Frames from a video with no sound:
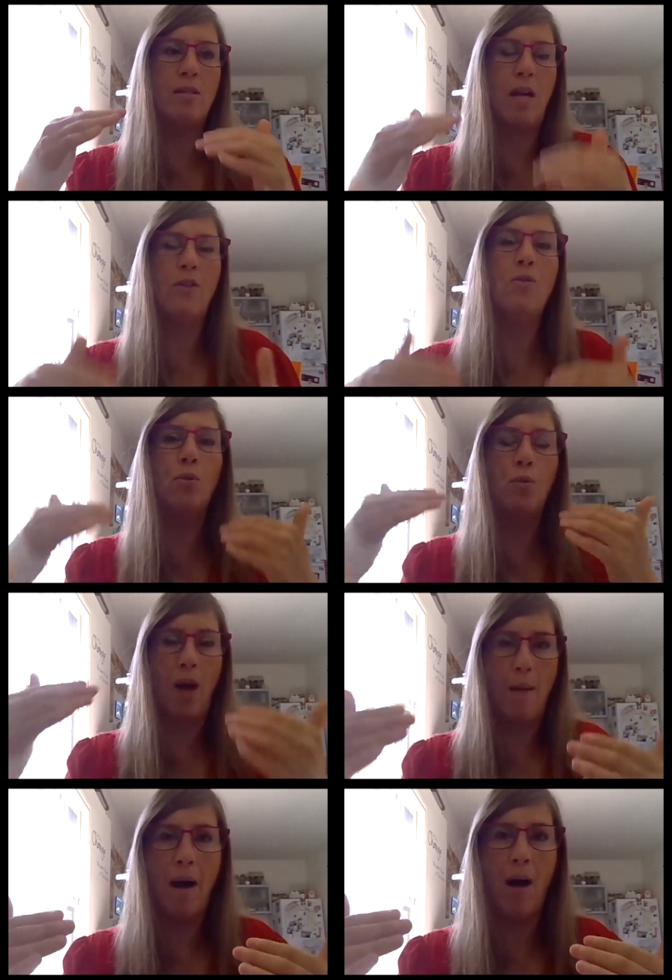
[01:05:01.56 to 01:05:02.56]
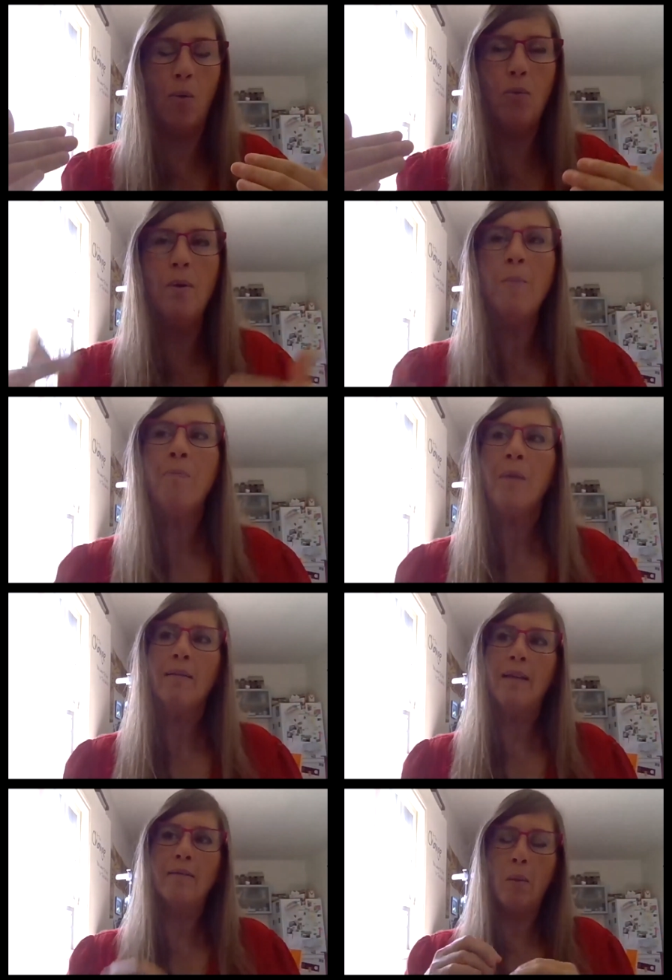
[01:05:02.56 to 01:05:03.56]
started to come out,
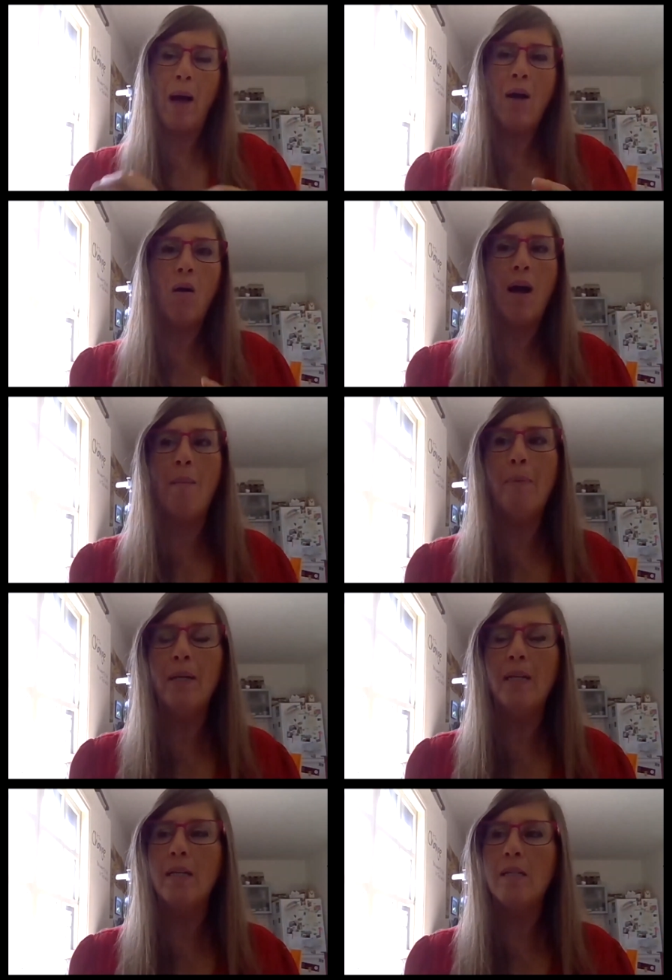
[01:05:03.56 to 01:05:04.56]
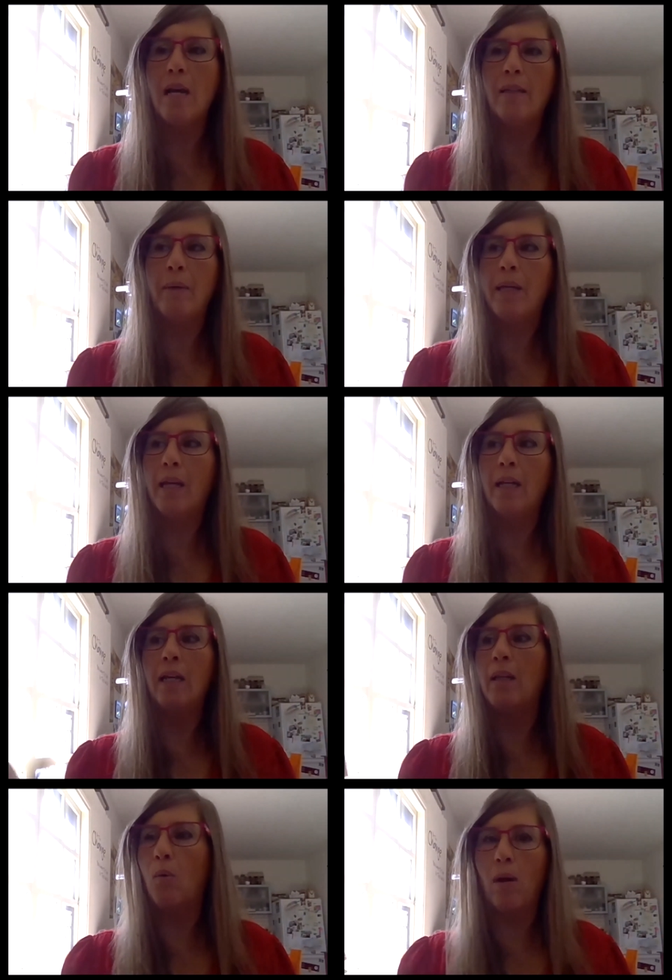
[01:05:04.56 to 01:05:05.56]
the tobacco companies at the
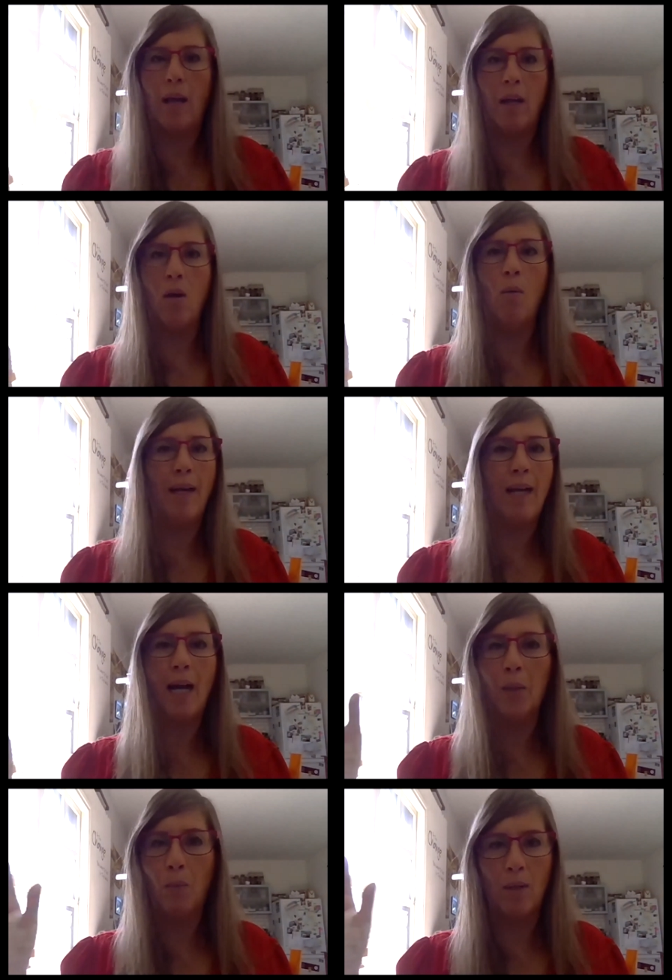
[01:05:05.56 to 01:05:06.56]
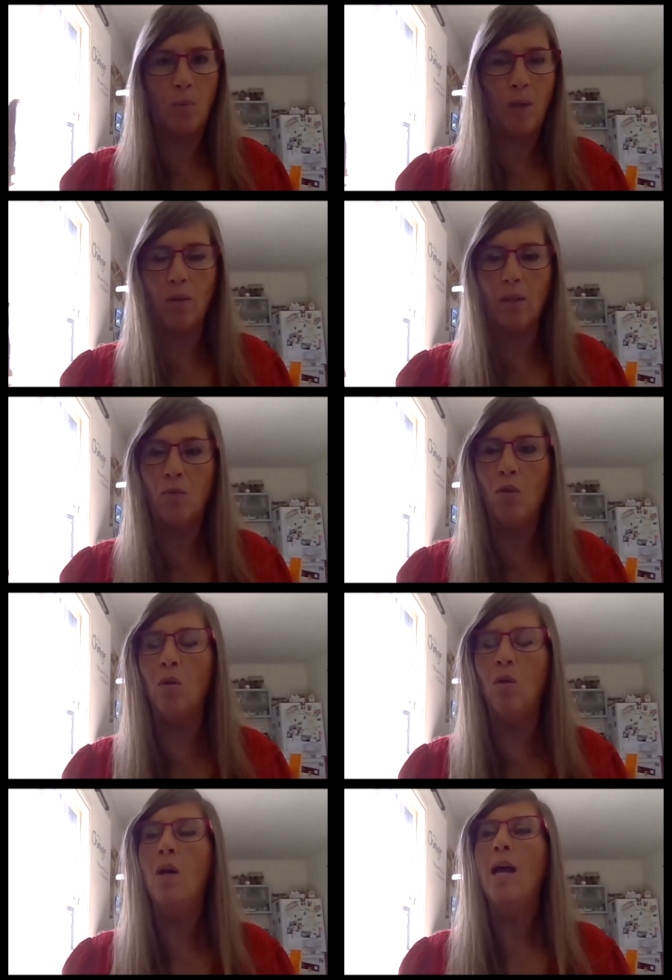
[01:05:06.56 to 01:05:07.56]
beginning, they were like, oh my God, what are we going to
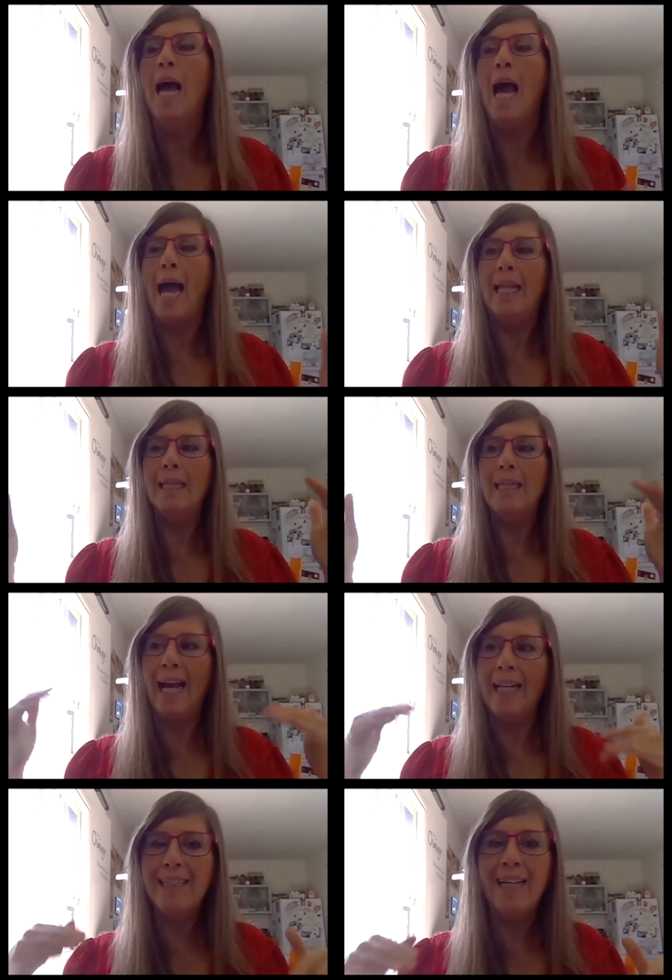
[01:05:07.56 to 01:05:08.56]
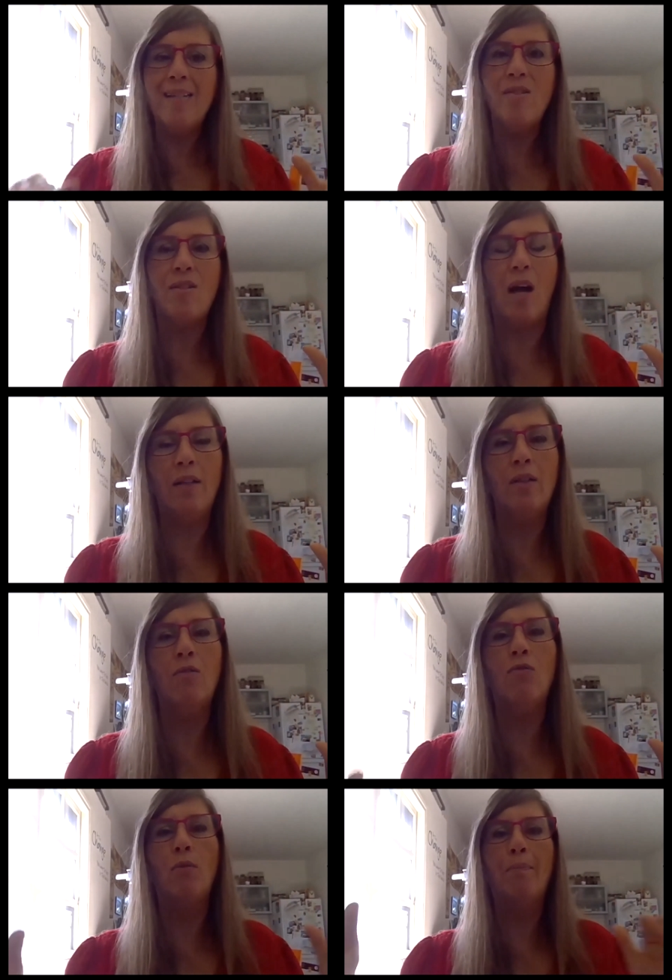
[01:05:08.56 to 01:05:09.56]
do? And then they started
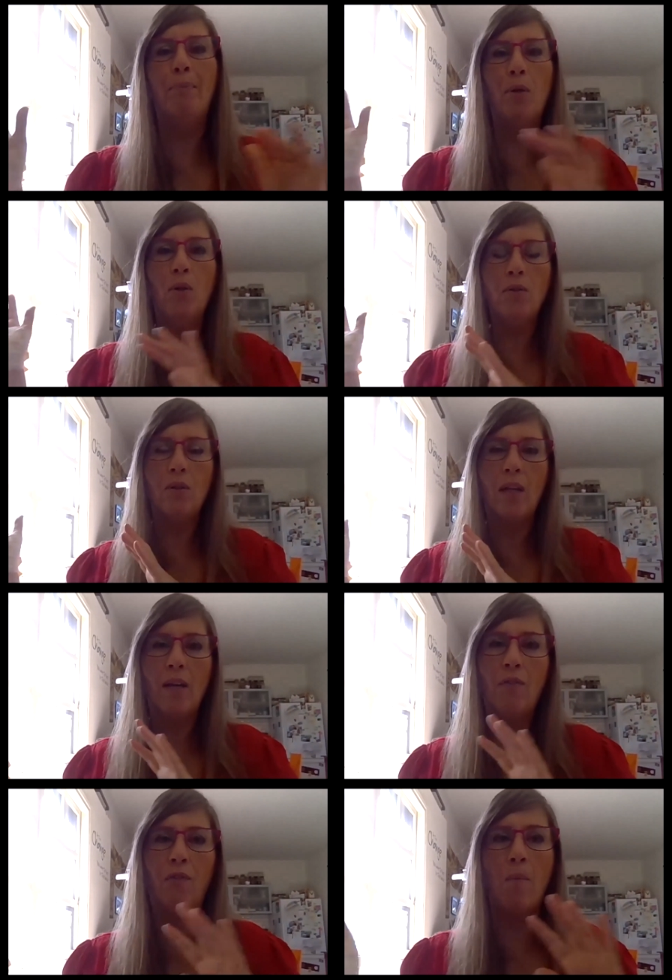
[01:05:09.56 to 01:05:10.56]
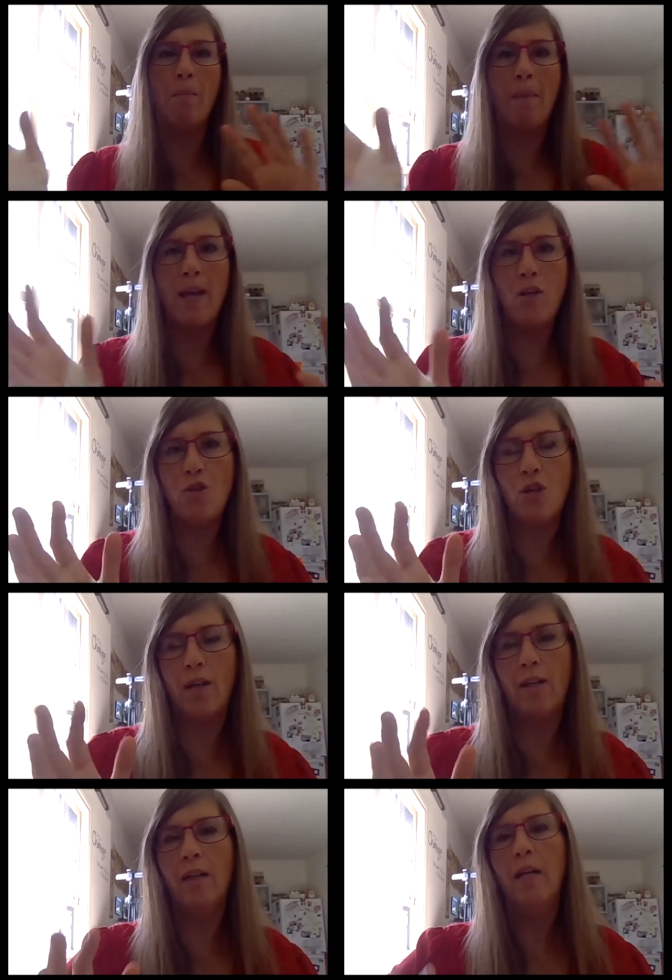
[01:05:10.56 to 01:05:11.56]
to put
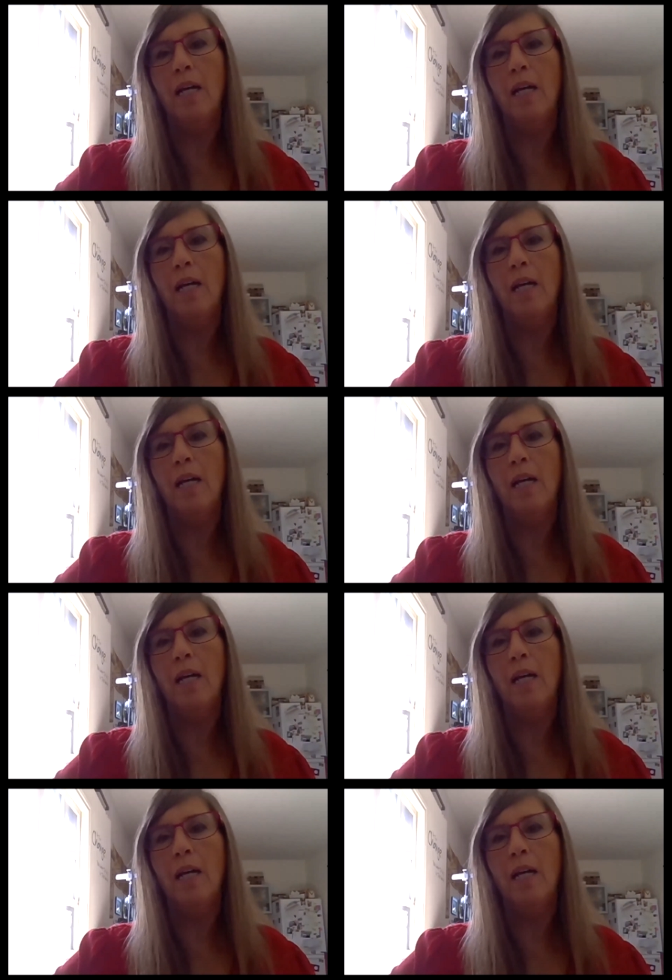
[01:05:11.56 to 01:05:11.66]
information